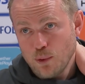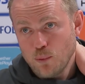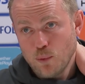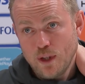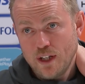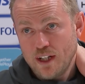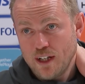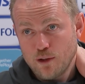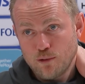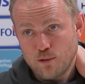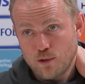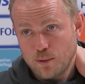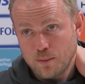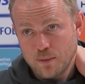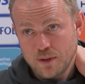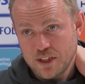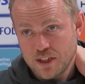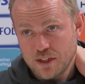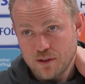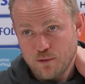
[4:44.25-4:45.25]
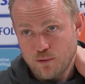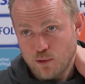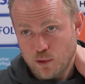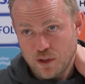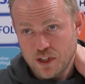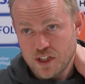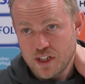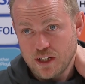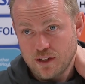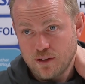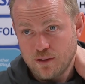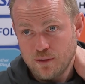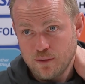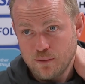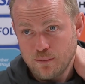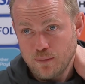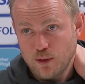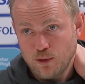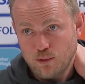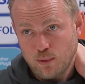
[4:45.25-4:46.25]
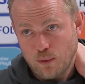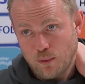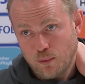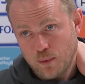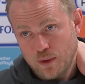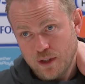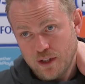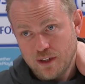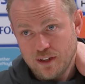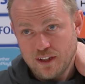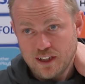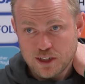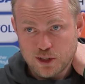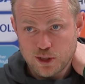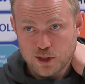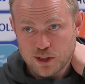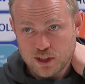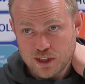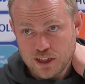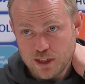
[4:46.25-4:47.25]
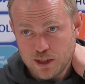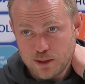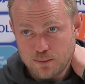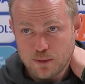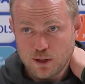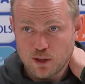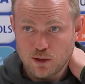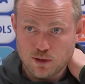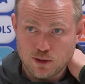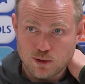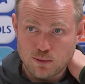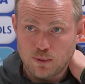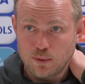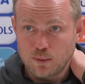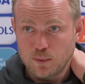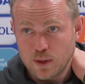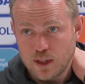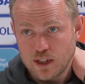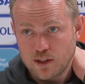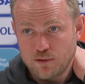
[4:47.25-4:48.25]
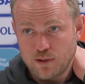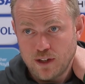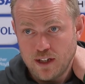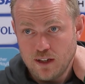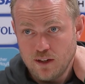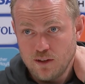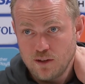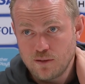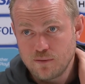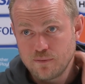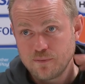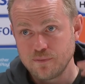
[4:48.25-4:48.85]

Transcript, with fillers: we're there for each, for each other, both when we get success, but also when we get failure.